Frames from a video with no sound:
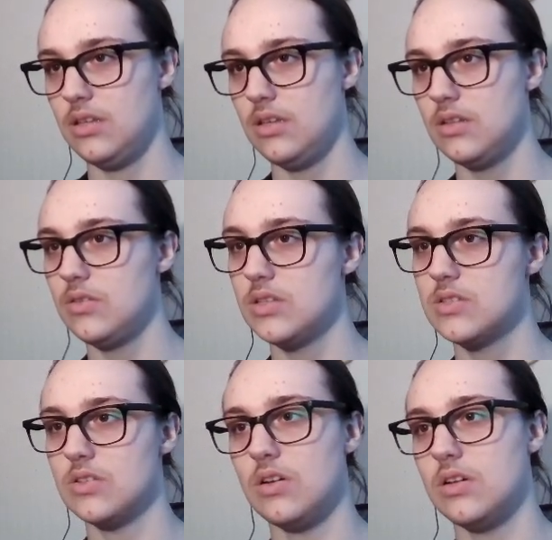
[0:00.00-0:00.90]
including
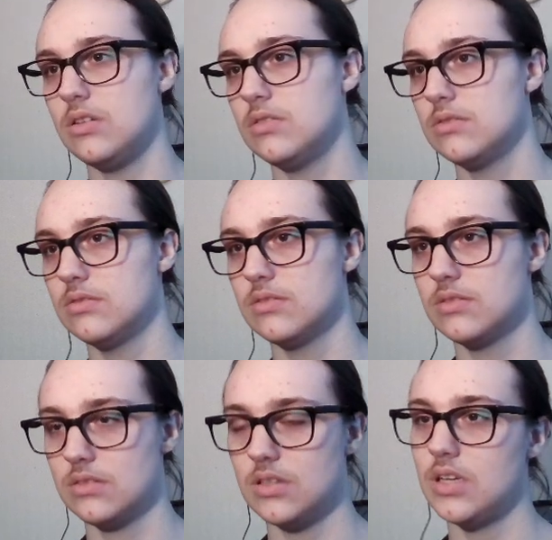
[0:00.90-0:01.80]
song.
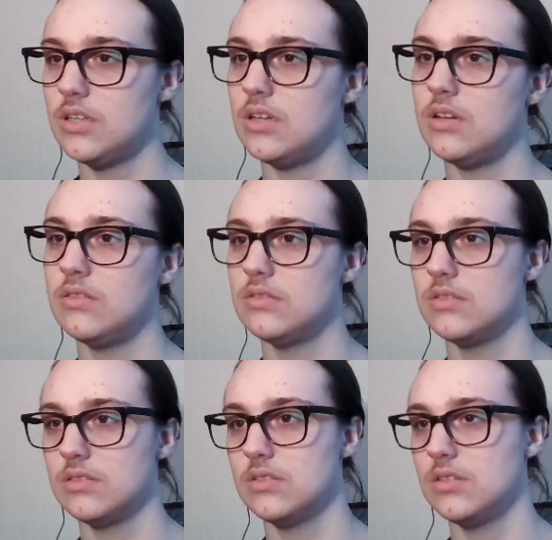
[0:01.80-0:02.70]
No,
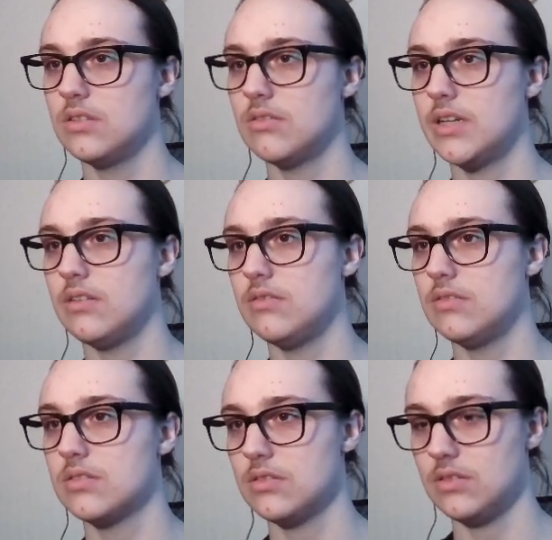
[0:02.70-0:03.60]
around
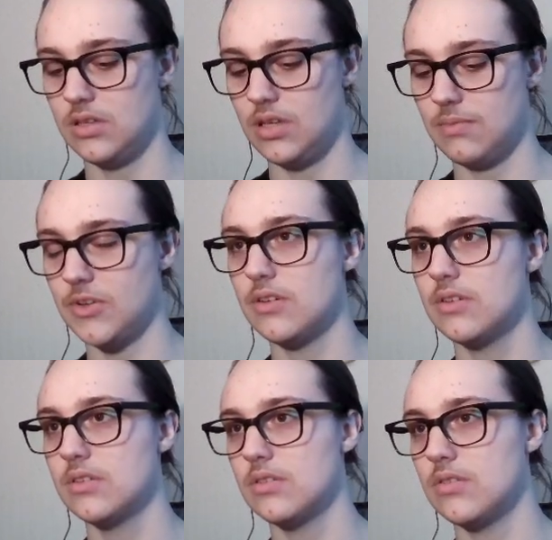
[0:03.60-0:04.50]
campfire,
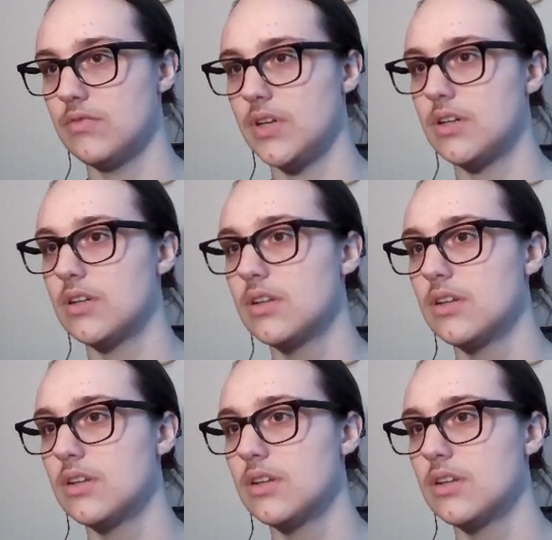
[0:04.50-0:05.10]
on fire.